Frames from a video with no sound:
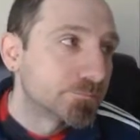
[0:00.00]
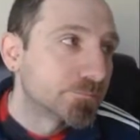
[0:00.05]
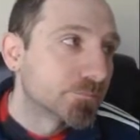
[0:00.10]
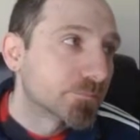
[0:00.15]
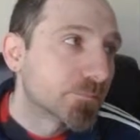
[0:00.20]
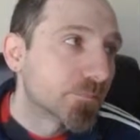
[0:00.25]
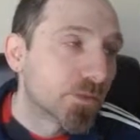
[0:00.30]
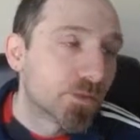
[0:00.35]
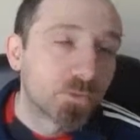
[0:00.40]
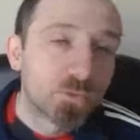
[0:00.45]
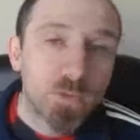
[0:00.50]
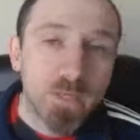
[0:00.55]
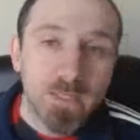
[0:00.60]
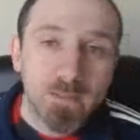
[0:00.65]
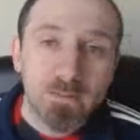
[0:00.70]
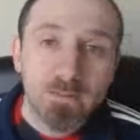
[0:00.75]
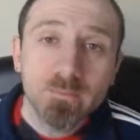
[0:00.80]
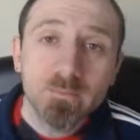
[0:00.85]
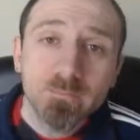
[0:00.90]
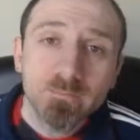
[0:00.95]
you'll
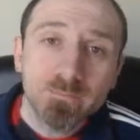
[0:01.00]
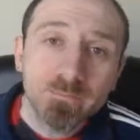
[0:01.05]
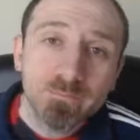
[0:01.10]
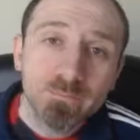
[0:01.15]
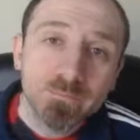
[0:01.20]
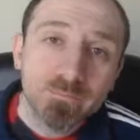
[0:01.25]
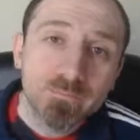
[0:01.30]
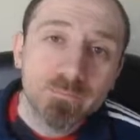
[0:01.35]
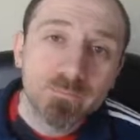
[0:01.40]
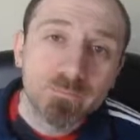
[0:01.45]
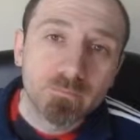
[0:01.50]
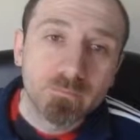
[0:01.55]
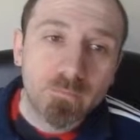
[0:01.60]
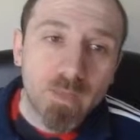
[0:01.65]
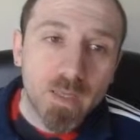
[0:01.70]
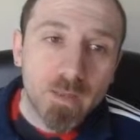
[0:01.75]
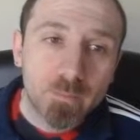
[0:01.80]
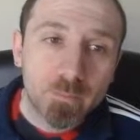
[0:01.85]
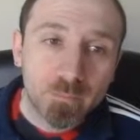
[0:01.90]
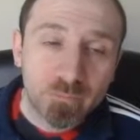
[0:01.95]
hit them
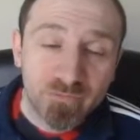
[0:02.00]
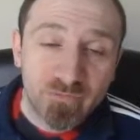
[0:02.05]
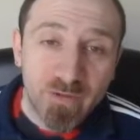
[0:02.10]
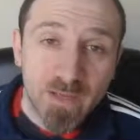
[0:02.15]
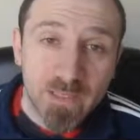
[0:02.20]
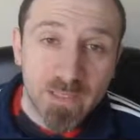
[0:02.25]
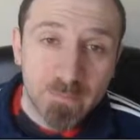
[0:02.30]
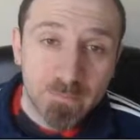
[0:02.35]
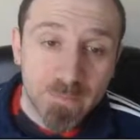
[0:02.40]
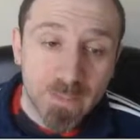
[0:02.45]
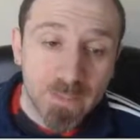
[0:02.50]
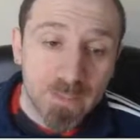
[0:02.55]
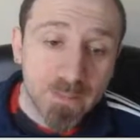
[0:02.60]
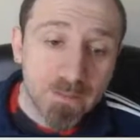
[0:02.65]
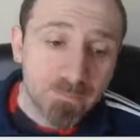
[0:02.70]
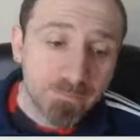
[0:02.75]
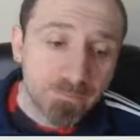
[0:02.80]
fairly meaty.